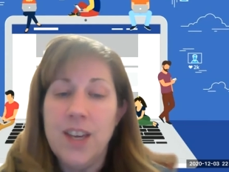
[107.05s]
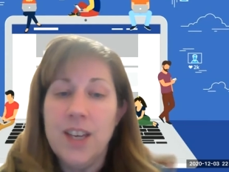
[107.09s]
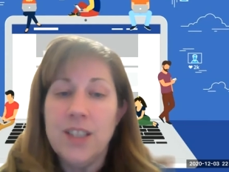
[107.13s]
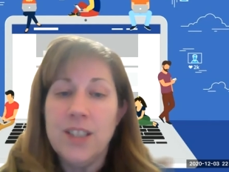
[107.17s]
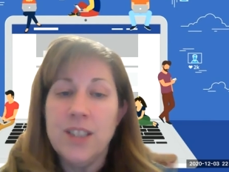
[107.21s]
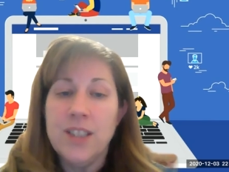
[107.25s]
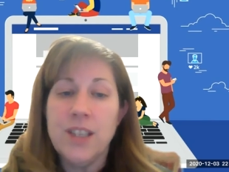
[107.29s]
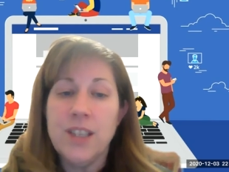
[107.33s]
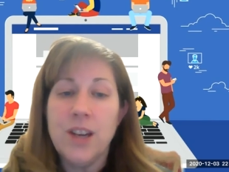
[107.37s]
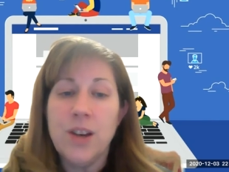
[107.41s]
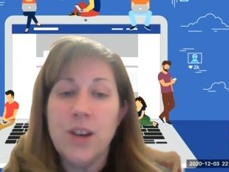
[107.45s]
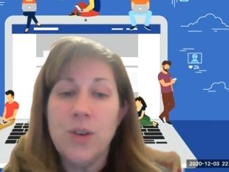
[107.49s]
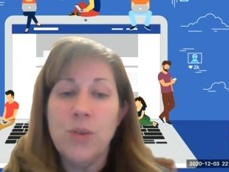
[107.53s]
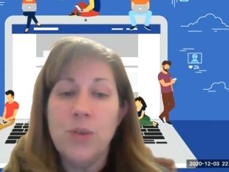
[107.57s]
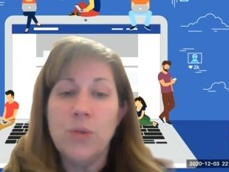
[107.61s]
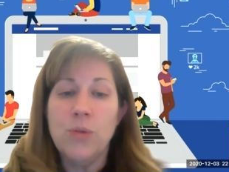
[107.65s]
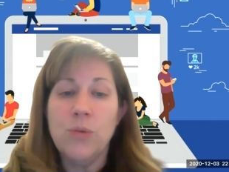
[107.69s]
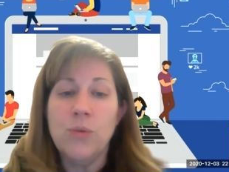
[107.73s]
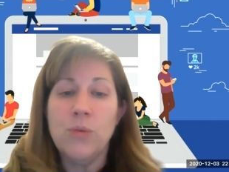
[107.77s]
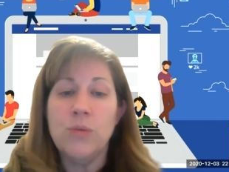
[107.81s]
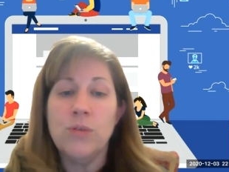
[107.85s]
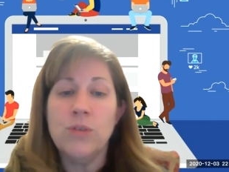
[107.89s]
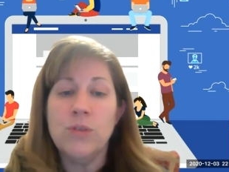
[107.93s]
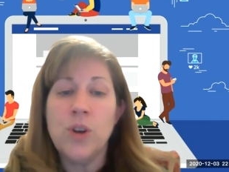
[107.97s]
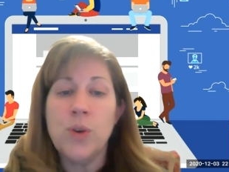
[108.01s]

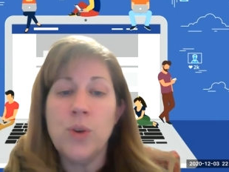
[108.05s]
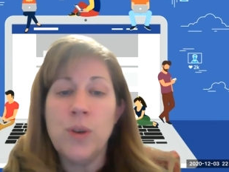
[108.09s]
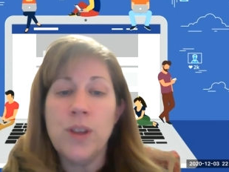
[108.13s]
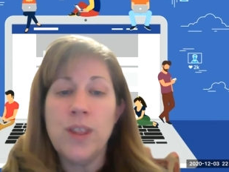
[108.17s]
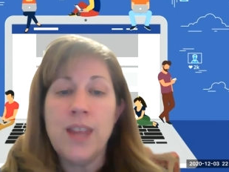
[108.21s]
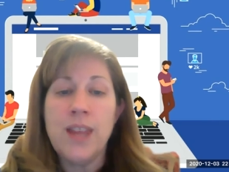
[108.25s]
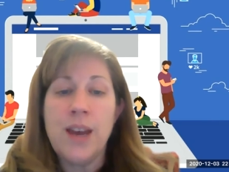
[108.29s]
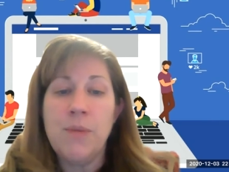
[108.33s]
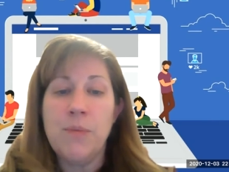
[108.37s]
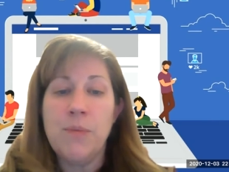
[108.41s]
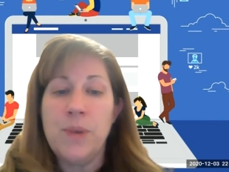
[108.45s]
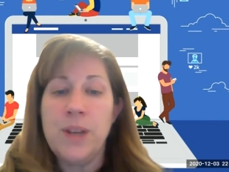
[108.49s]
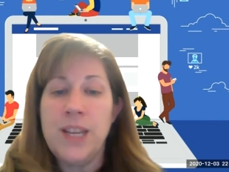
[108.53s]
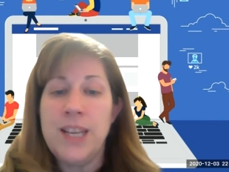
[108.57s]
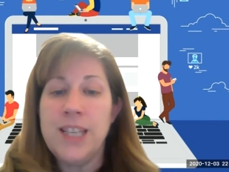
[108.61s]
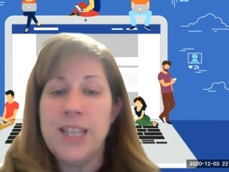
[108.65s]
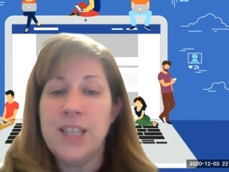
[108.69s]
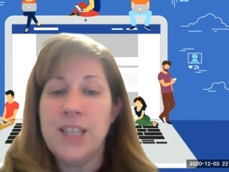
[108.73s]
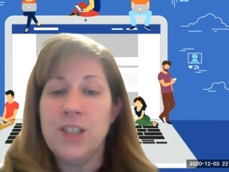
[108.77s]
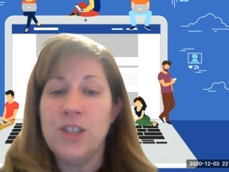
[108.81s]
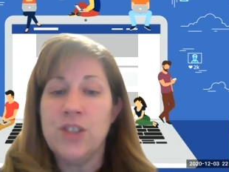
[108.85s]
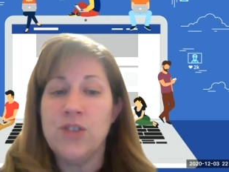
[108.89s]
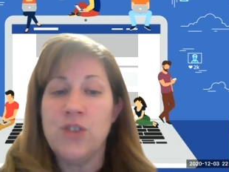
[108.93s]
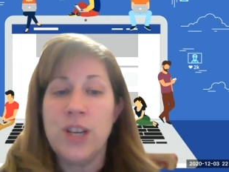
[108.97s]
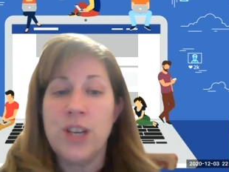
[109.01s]
So knowing that we need
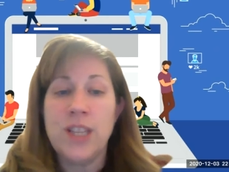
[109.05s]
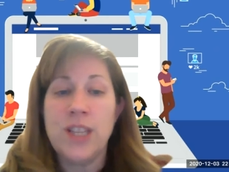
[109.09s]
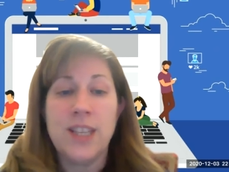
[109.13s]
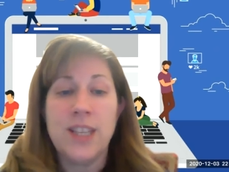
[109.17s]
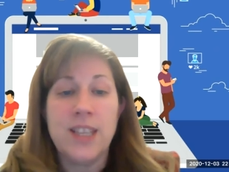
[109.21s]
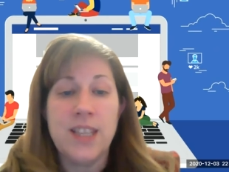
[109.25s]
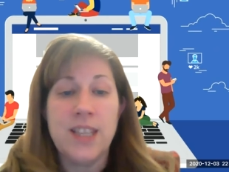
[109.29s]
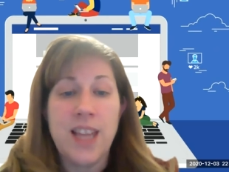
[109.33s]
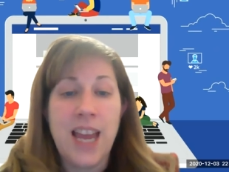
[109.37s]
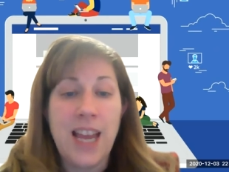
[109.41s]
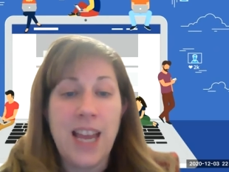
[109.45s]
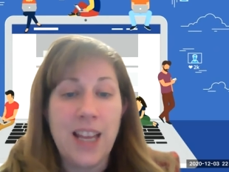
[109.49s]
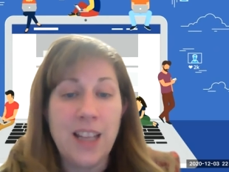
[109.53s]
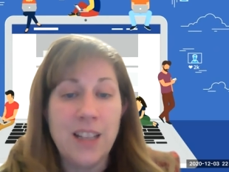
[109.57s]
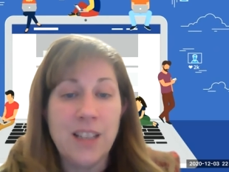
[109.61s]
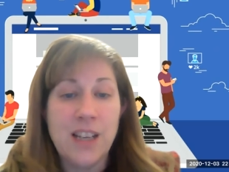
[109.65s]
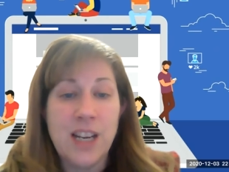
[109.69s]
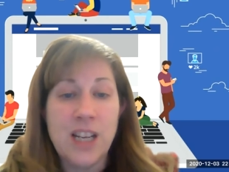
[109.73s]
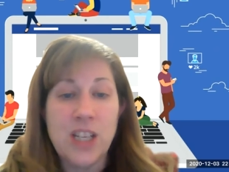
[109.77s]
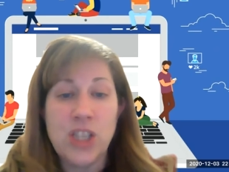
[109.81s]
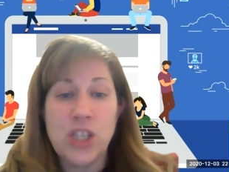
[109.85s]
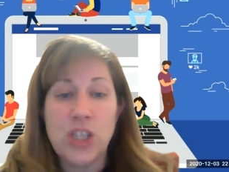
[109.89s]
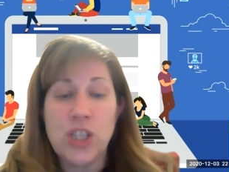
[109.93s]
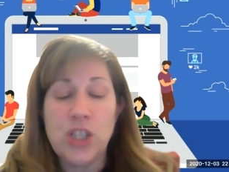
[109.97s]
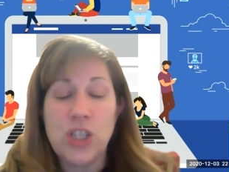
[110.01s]
to address the
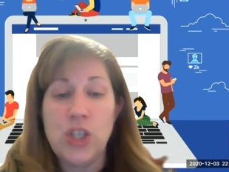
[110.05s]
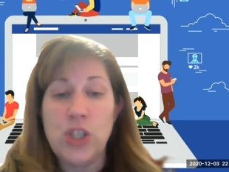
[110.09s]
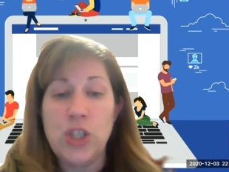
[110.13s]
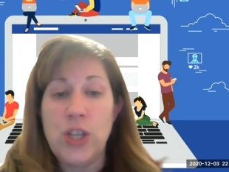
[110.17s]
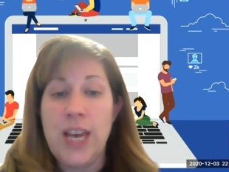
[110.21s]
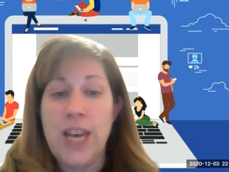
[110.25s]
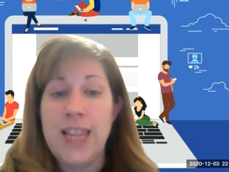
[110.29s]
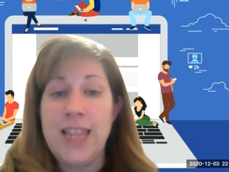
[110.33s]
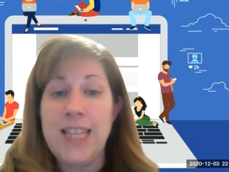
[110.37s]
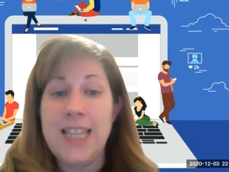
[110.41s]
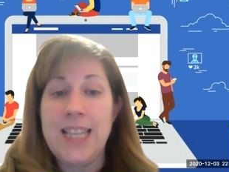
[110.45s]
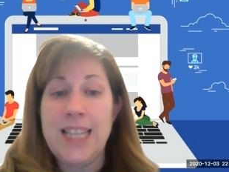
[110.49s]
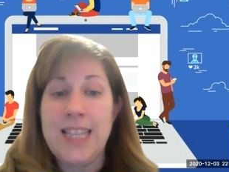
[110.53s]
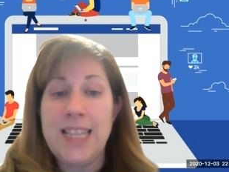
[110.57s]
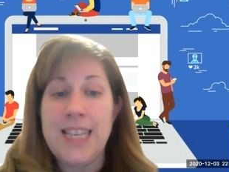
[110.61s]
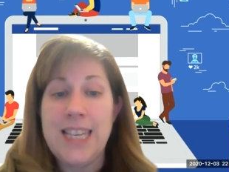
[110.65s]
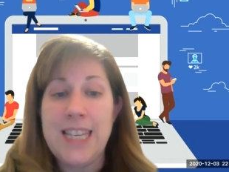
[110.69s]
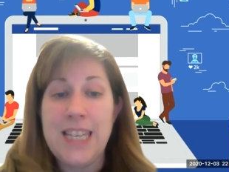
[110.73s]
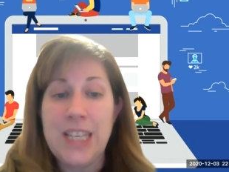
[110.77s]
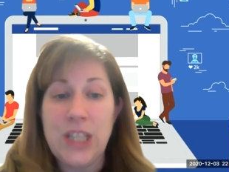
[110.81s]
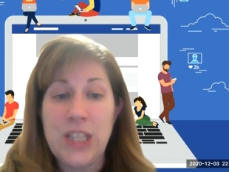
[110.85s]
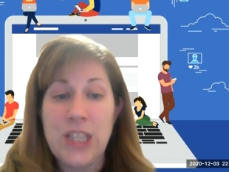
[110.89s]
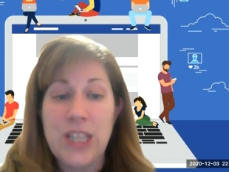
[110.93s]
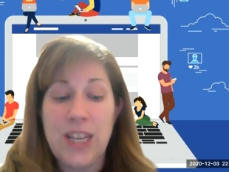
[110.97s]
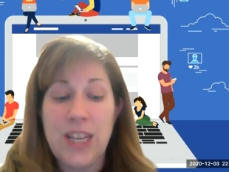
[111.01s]
psychological and the
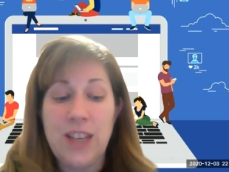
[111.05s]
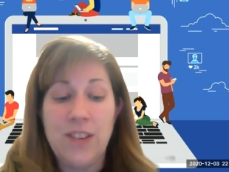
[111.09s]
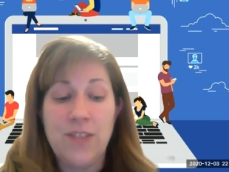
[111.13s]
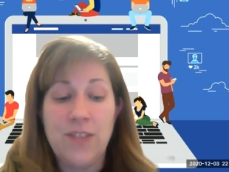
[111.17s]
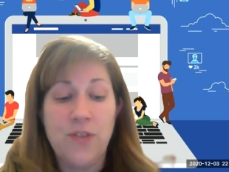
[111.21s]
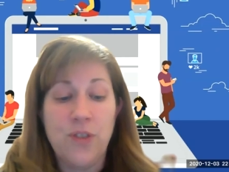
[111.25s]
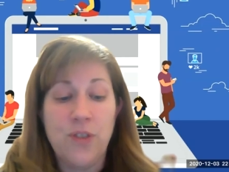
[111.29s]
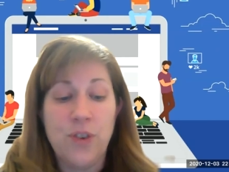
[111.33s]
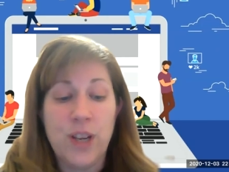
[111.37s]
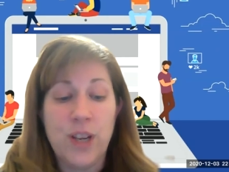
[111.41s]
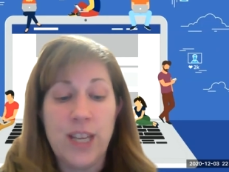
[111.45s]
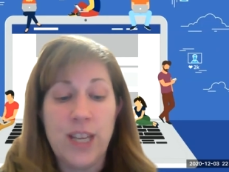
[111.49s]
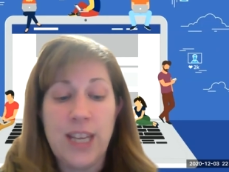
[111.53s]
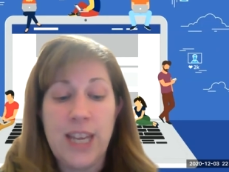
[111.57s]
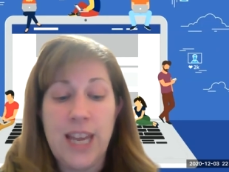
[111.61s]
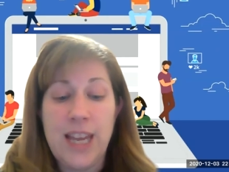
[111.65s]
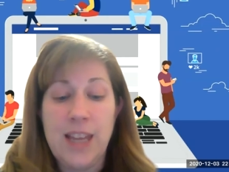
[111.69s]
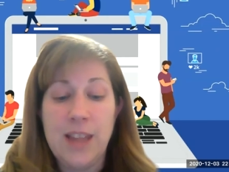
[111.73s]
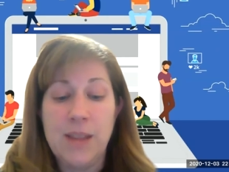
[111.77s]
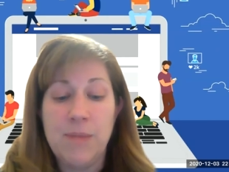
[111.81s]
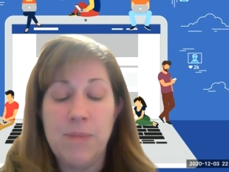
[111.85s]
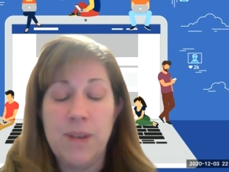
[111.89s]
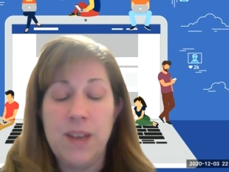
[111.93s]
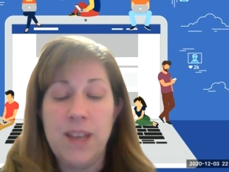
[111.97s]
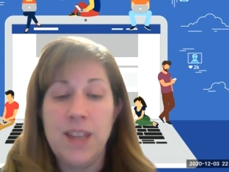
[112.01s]
skill set for
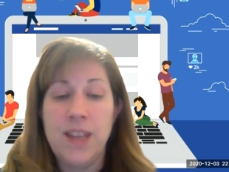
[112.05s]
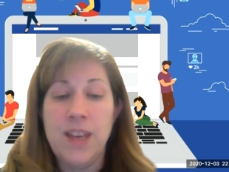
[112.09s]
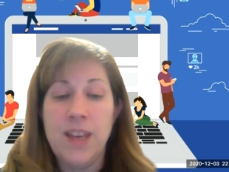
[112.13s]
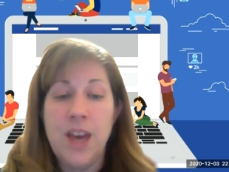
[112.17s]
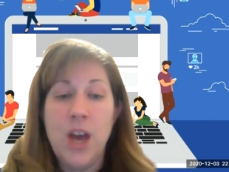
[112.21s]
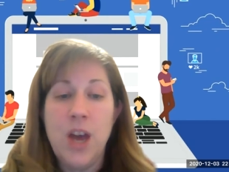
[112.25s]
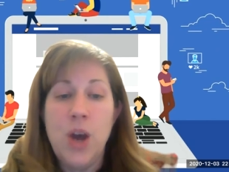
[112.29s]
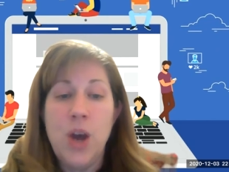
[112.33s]
engagement,